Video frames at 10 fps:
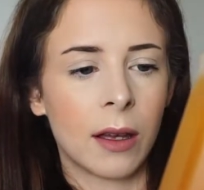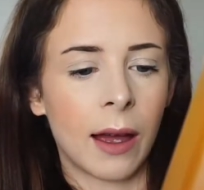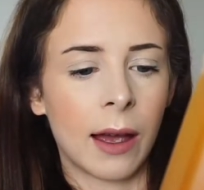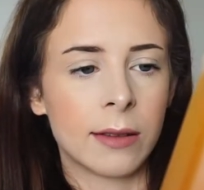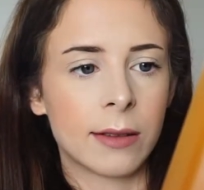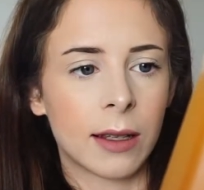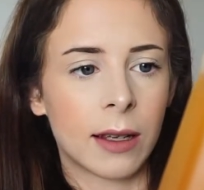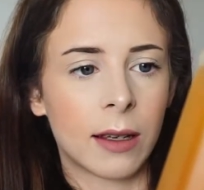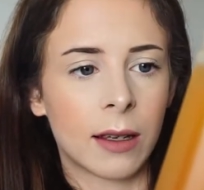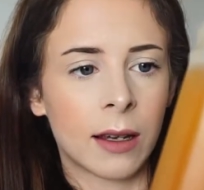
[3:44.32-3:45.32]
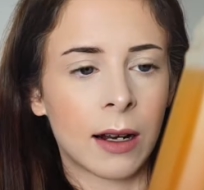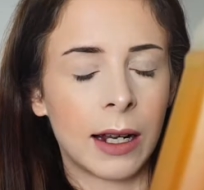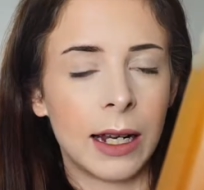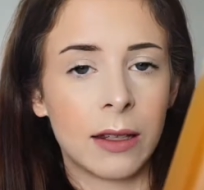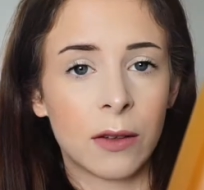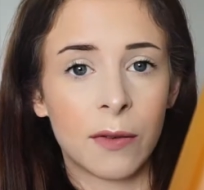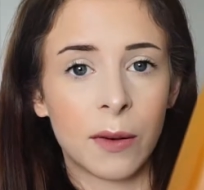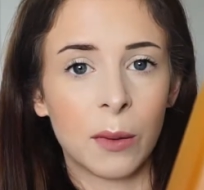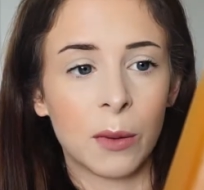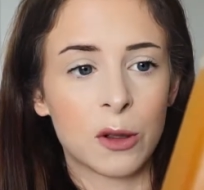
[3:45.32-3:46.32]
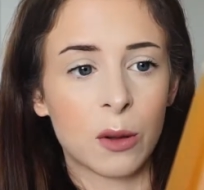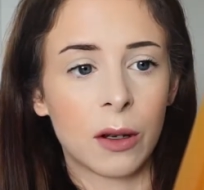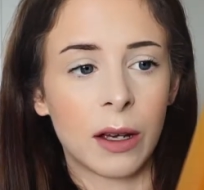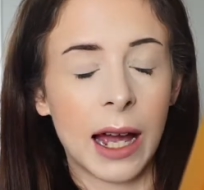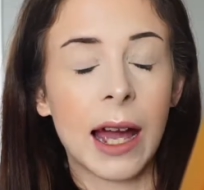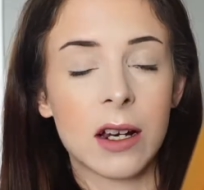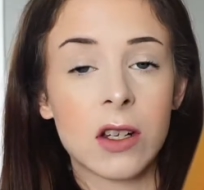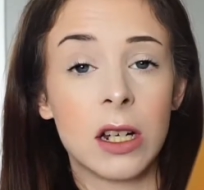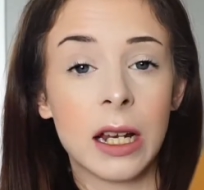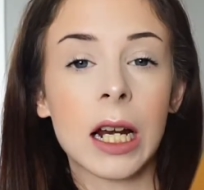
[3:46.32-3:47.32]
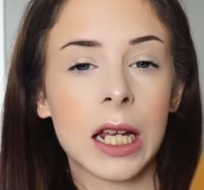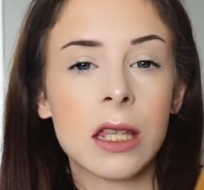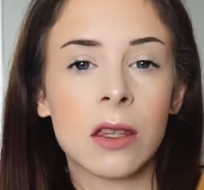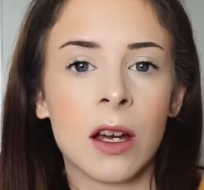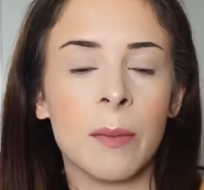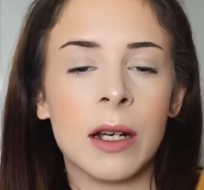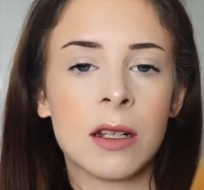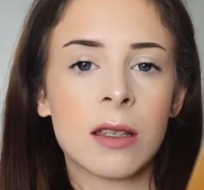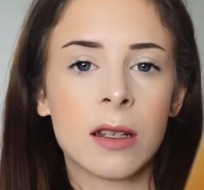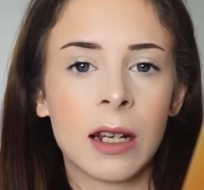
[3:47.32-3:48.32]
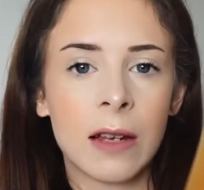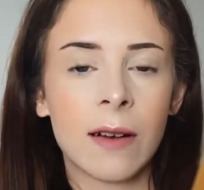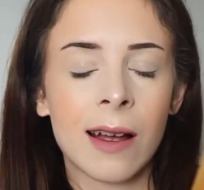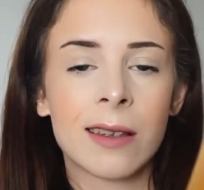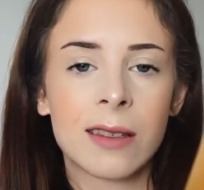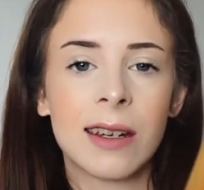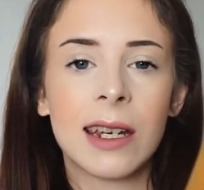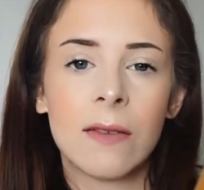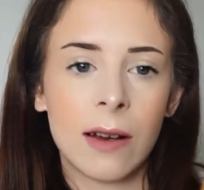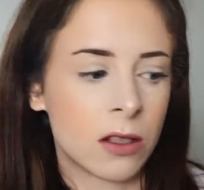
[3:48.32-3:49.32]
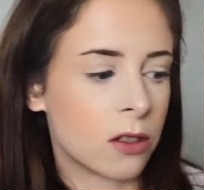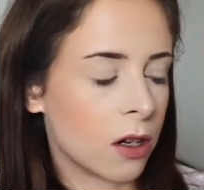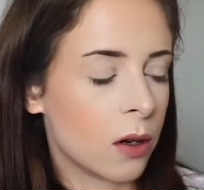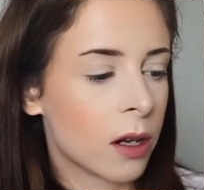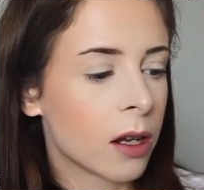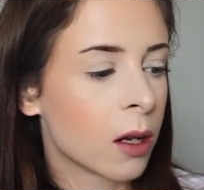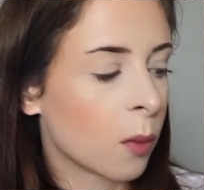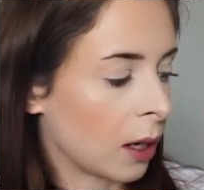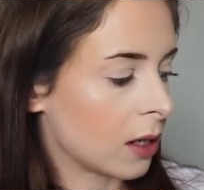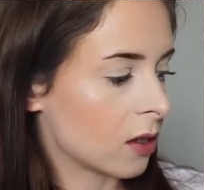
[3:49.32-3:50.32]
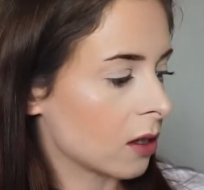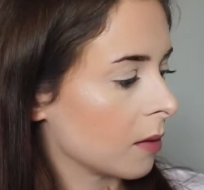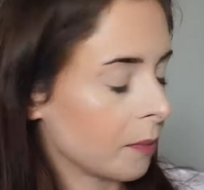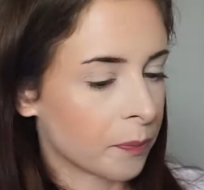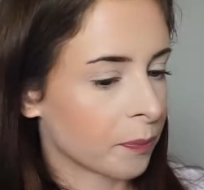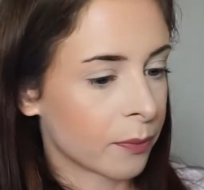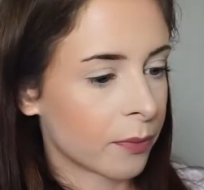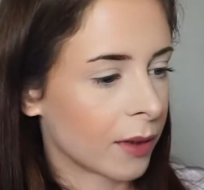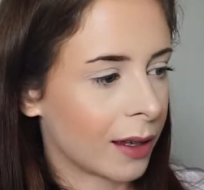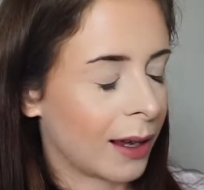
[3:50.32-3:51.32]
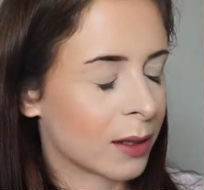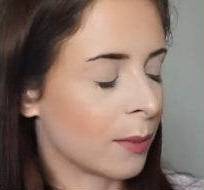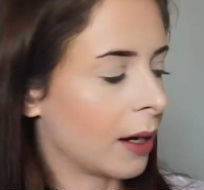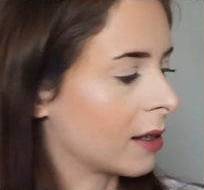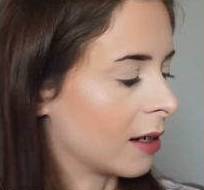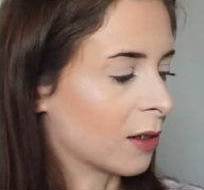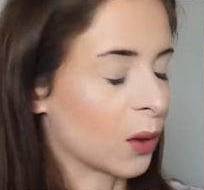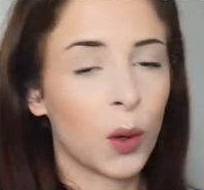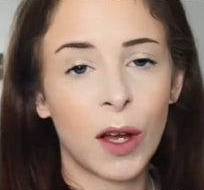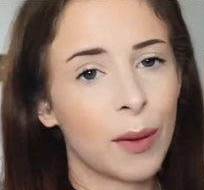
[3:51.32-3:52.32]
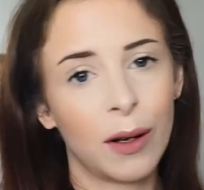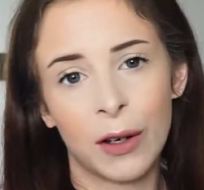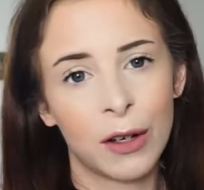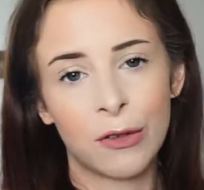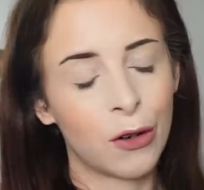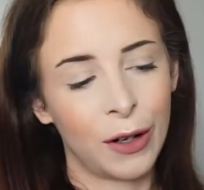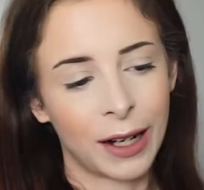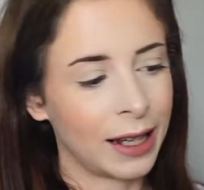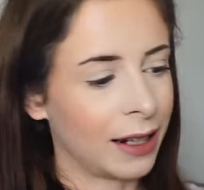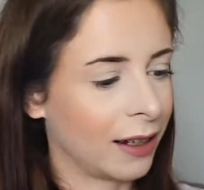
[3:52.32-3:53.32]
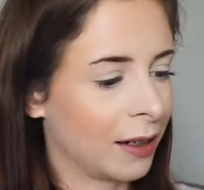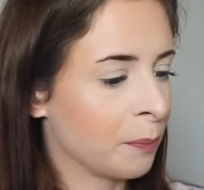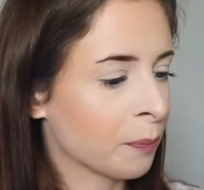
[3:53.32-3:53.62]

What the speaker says: has cleaned the floors, actually cleaned them and doesn't leave like a sticky residue, which is amazing. It's all I've been looking for in the cleaner.